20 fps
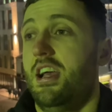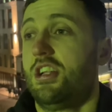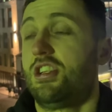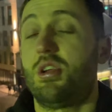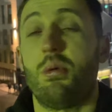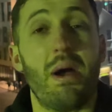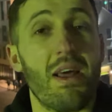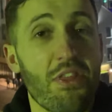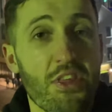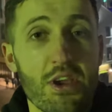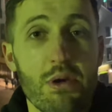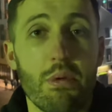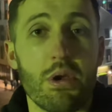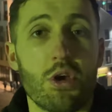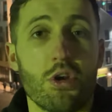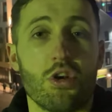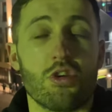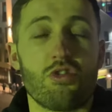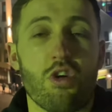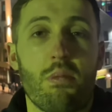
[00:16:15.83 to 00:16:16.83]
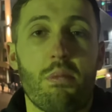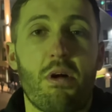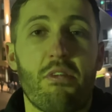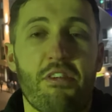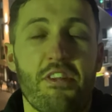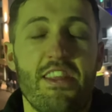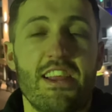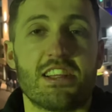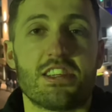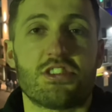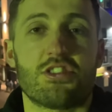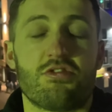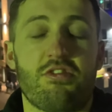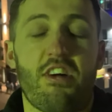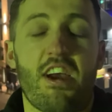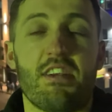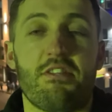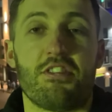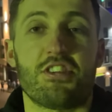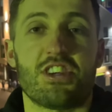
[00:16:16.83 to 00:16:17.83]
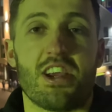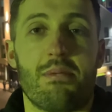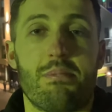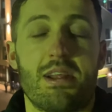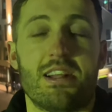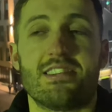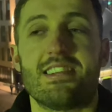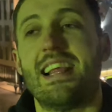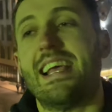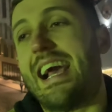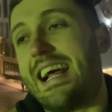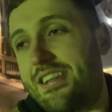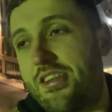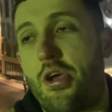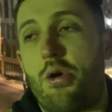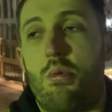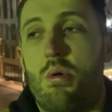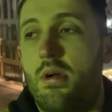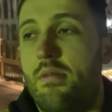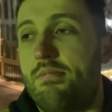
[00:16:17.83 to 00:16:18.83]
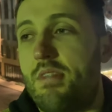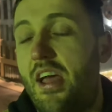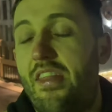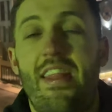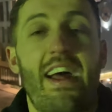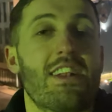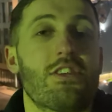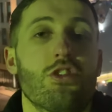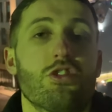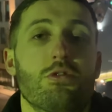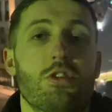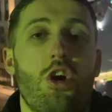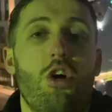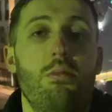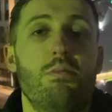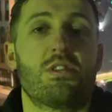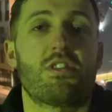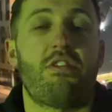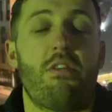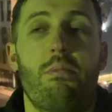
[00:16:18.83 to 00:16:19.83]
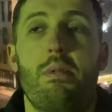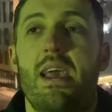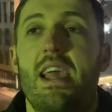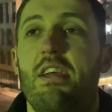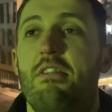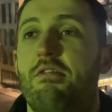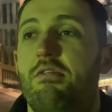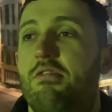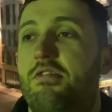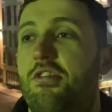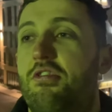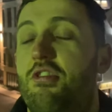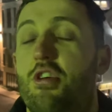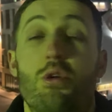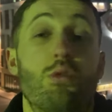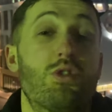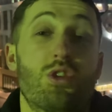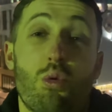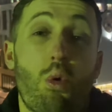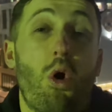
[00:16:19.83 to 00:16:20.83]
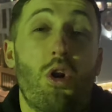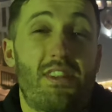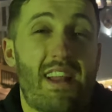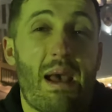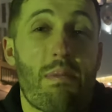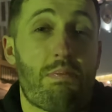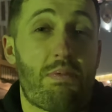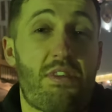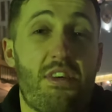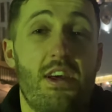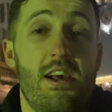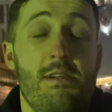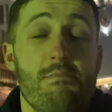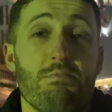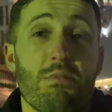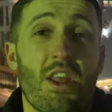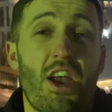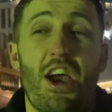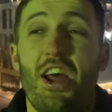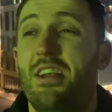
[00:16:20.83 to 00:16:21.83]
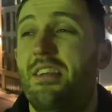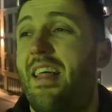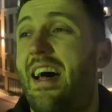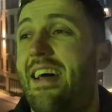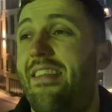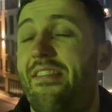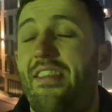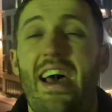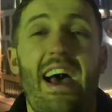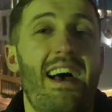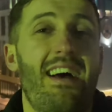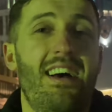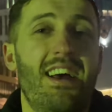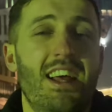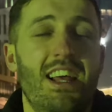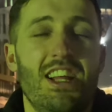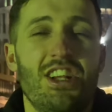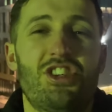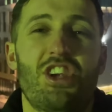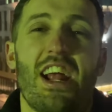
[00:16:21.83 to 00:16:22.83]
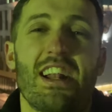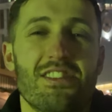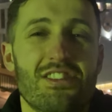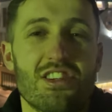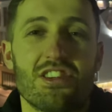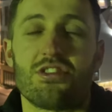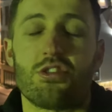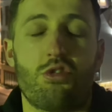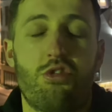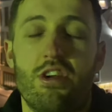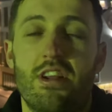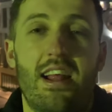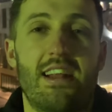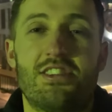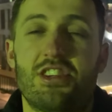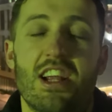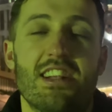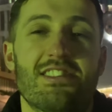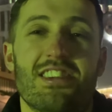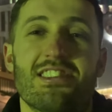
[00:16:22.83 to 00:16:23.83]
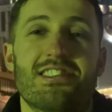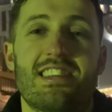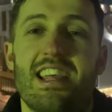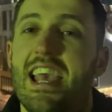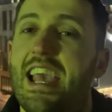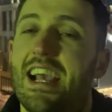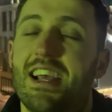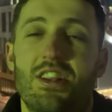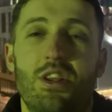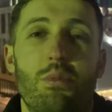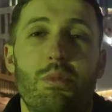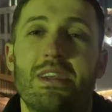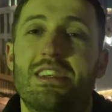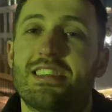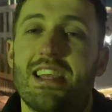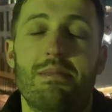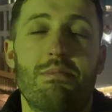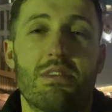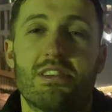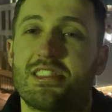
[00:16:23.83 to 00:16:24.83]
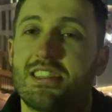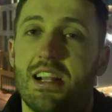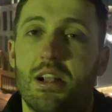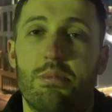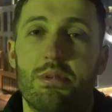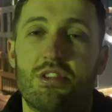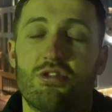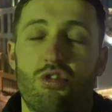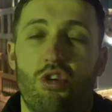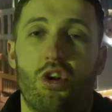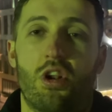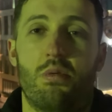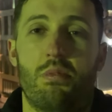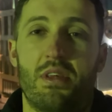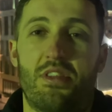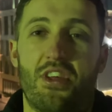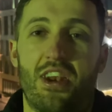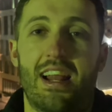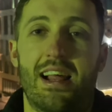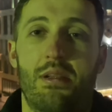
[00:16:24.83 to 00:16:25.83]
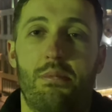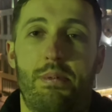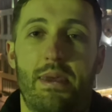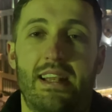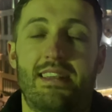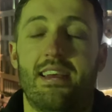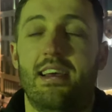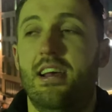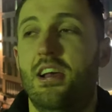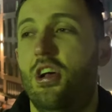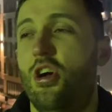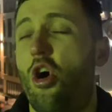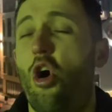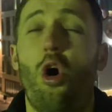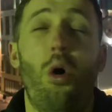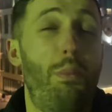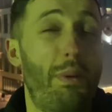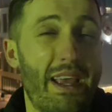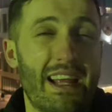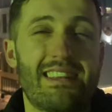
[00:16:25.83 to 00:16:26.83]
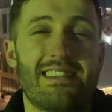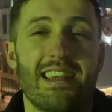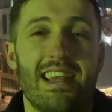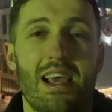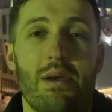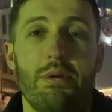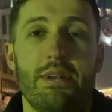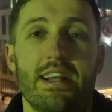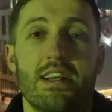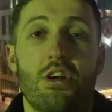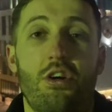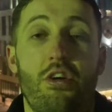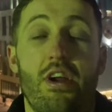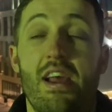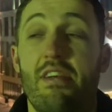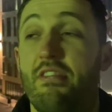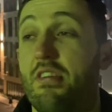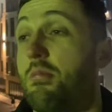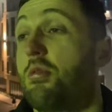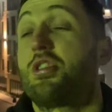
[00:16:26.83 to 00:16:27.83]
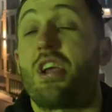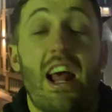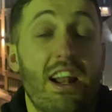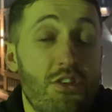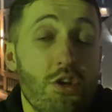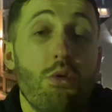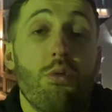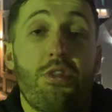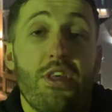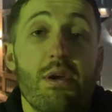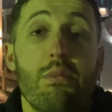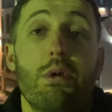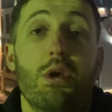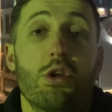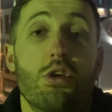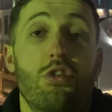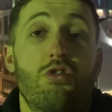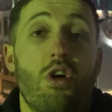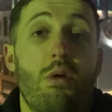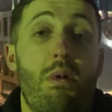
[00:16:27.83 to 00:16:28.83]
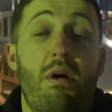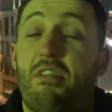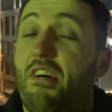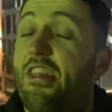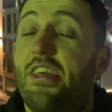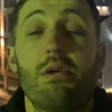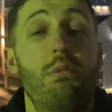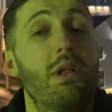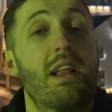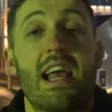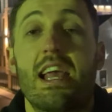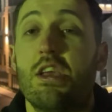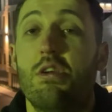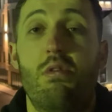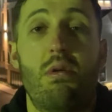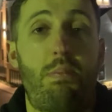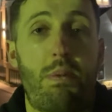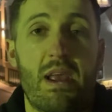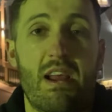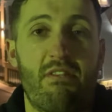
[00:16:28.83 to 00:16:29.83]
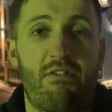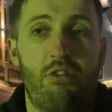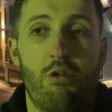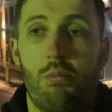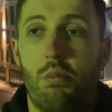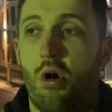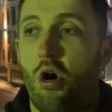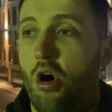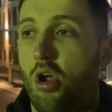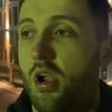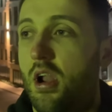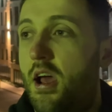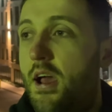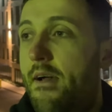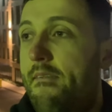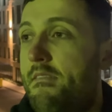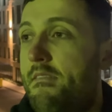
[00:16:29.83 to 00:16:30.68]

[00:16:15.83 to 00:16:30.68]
Do I think we're going to drop off in this fight for Champions League? I do. And that just comes for me through squad depth. And that chances taken that we seem to still be struggling with a little bit. Albeit today we didn't create very much. I do think we're going to drop off. I think we'll get European football.